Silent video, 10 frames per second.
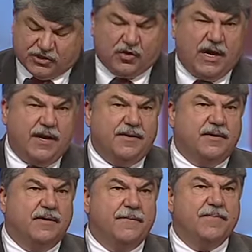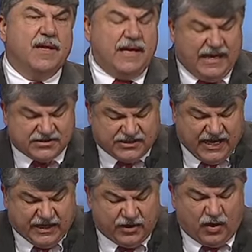trend has
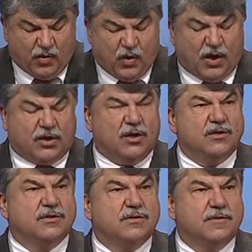taken on workers.